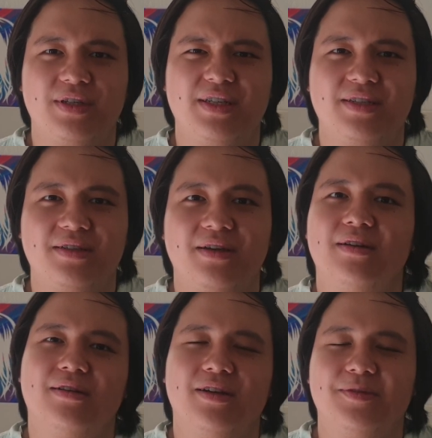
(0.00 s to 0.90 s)
is,
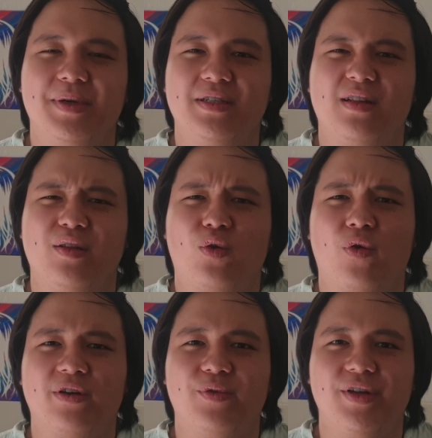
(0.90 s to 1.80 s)
it's basically the
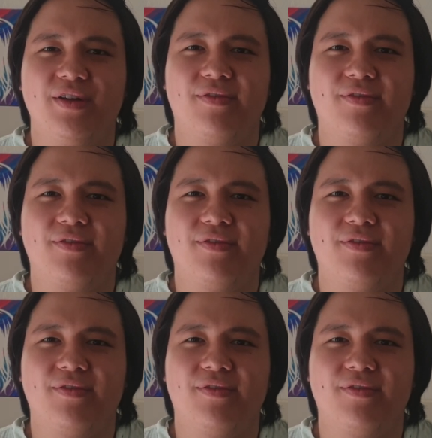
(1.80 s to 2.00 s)
core ingredient